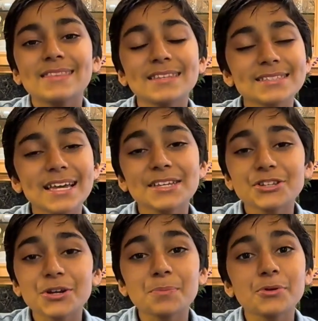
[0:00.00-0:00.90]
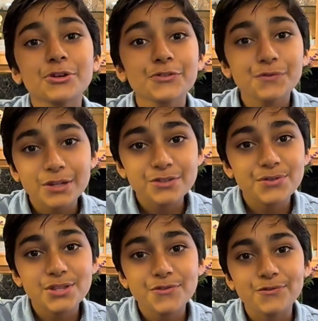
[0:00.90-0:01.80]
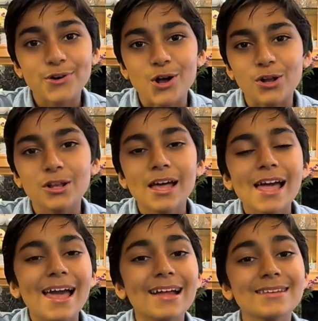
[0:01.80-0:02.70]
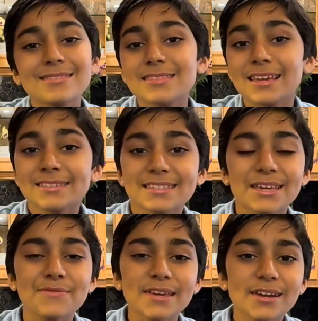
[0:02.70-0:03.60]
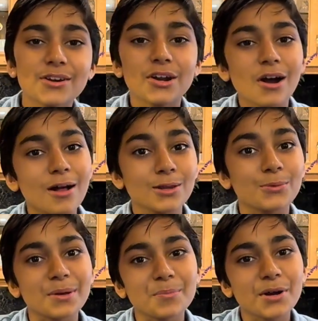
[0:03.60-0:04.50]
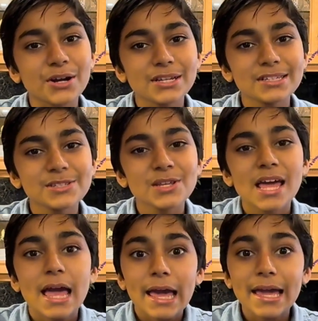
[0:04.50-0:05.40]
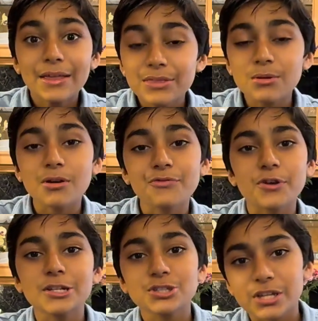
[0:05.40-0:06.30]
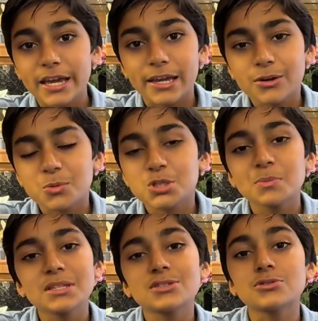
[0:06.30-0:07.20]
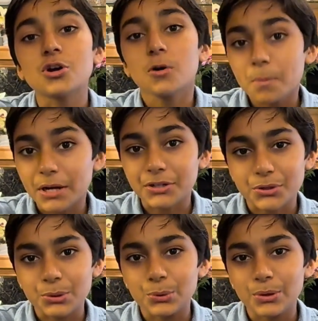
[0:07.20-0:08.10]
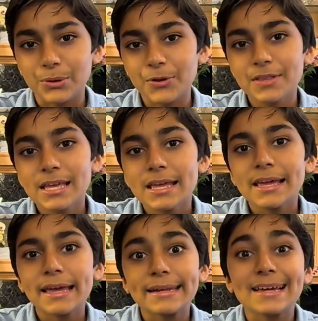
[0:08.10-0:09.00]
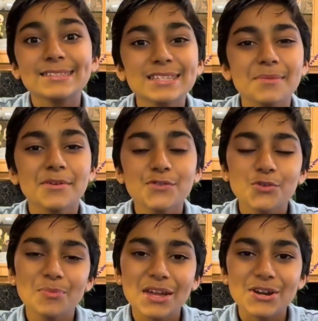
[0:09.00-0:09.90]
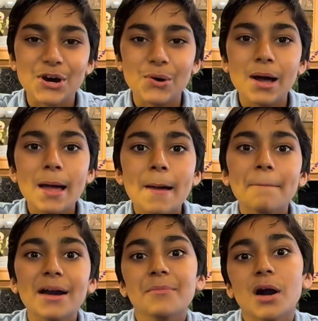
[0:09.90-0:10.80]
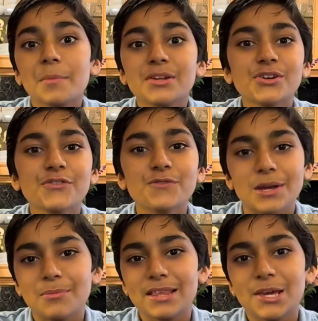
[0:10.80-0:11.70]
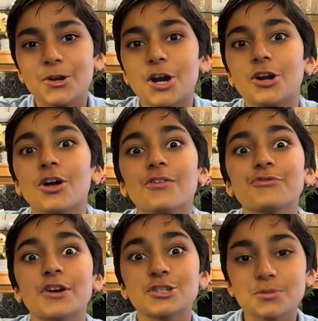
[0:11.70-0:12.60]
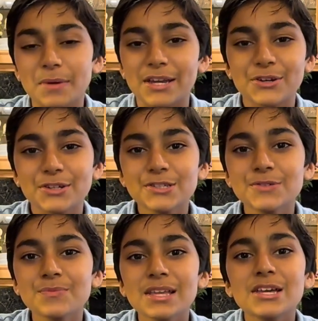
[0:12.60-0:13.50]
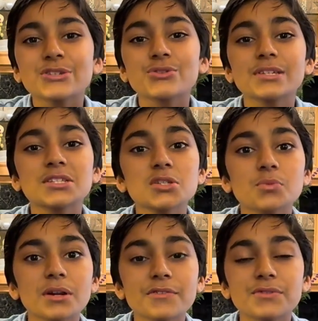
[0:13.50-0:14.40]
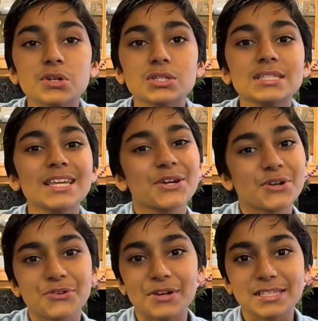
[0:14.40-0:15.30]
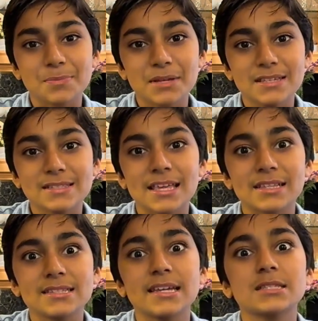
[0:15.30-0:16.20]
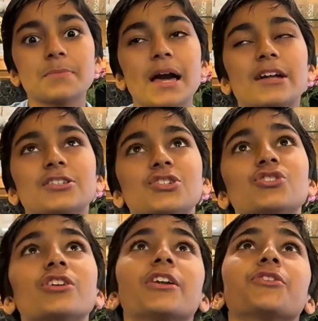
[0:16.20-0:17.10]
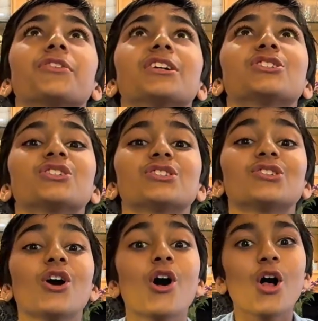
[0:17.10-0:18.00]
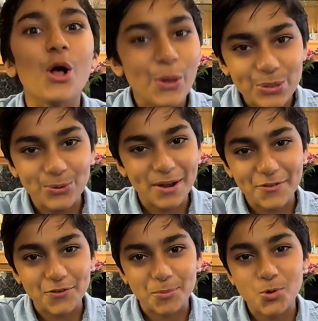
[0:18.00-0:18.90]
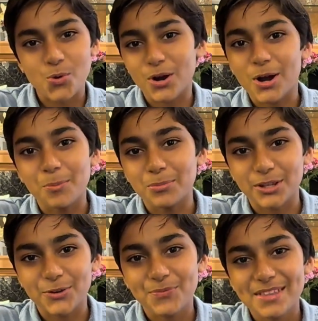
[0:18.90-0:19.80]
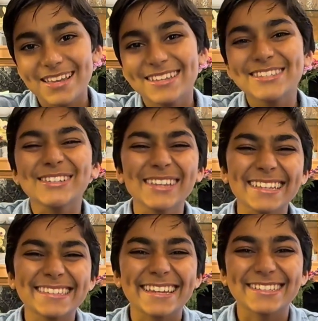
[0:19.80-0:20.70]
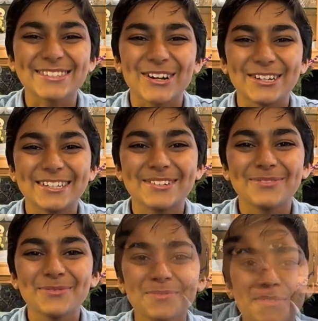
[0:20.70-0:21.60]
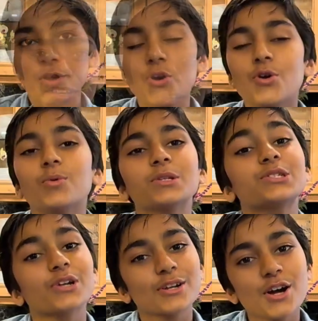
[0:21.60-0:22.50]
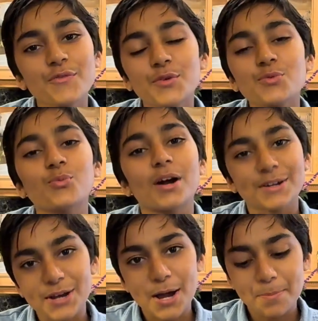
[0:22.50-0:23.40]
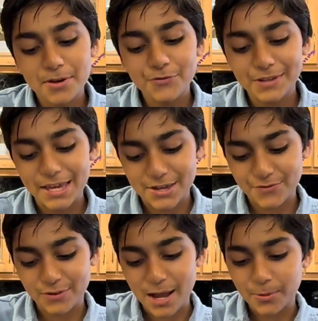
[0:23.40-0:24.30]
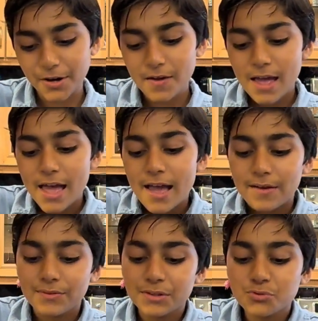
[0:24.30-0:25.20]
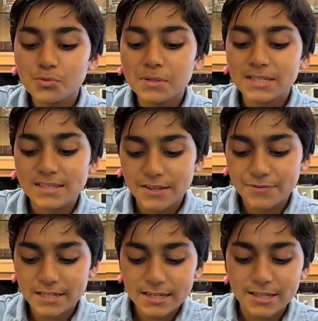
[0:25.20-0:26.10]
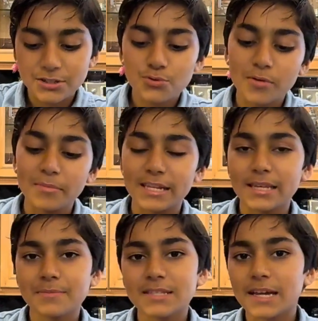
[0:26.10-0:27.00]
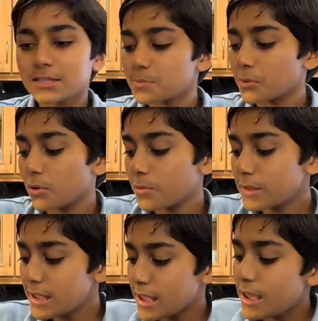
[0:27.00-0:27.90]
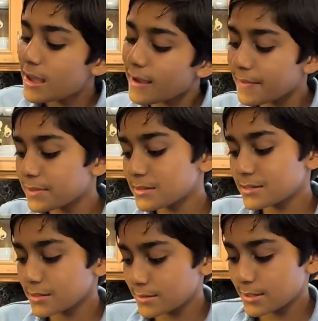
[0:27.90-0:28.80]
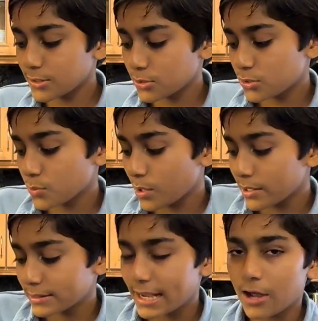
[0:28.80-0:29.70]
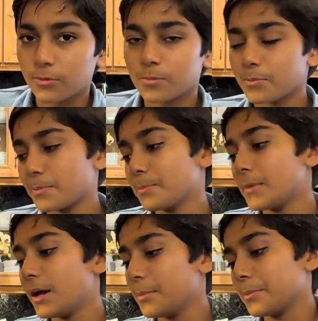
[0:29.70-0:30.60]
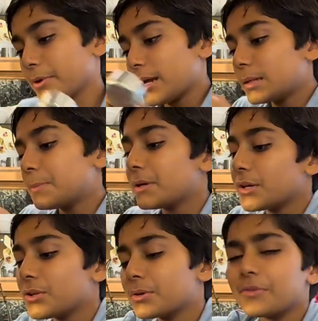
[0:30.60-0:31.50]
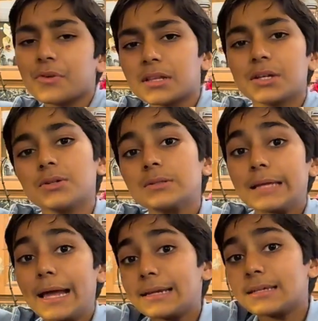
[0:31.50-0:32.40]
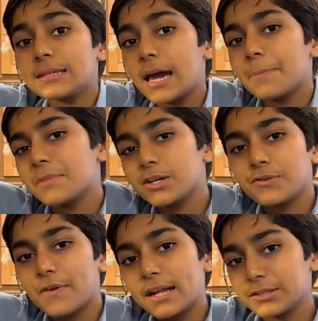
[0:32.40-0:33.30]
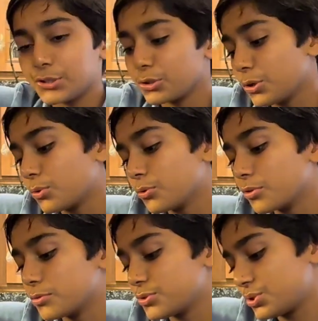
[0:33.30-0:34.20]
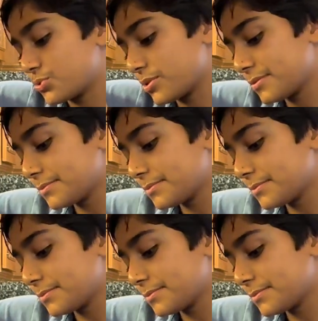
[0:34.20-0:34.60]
These guys are perfect for the fall, any Thanksgiving or Halloween parties, and they're a French cake, which means no butter or oil. And as some of you may know, my mom and her family are all French bakers, so this is one of their sacred recipes that dates back to generations all the way from Cordon Bleu. So let's get started. We'll start off with 1 cup of cake flour, and this will be sifted into a medium-sized bowl. And this is the Swan Down brand, but you can really use any type that you find in your local grocery store.